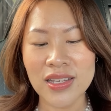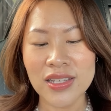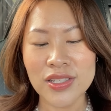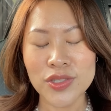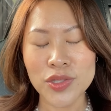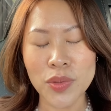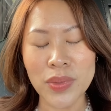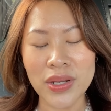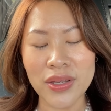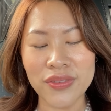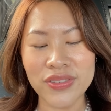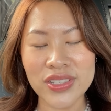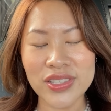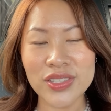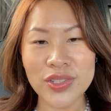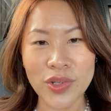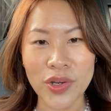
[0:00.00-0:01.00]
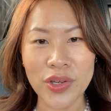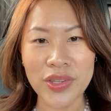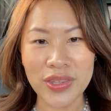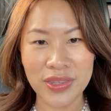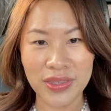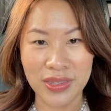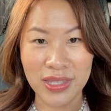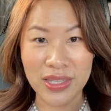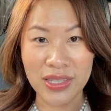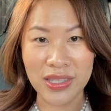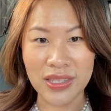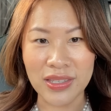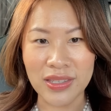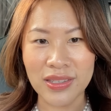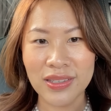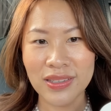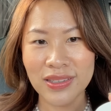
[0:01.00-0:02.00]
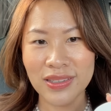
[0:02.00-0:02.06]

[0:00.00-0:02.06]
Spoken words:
So when I first got the